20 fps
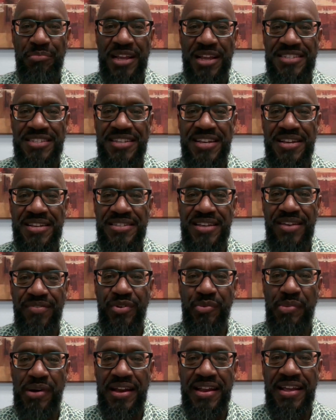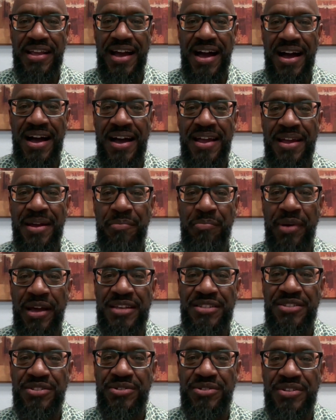Blessings, everybody. I am
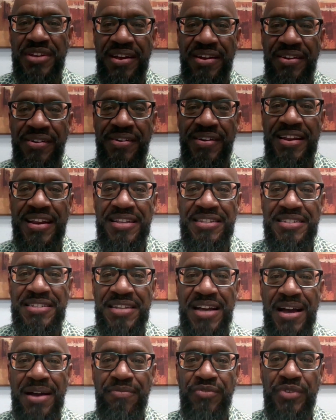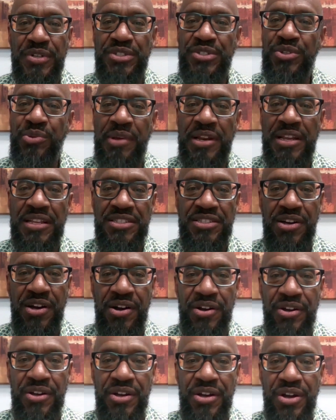Pastor Darren, and it's time for 2 Minute
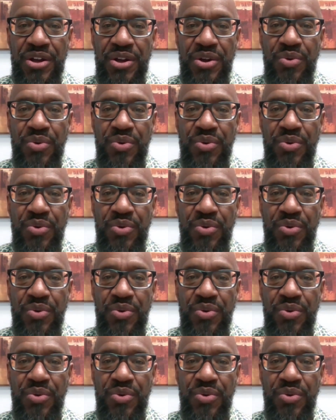Talk,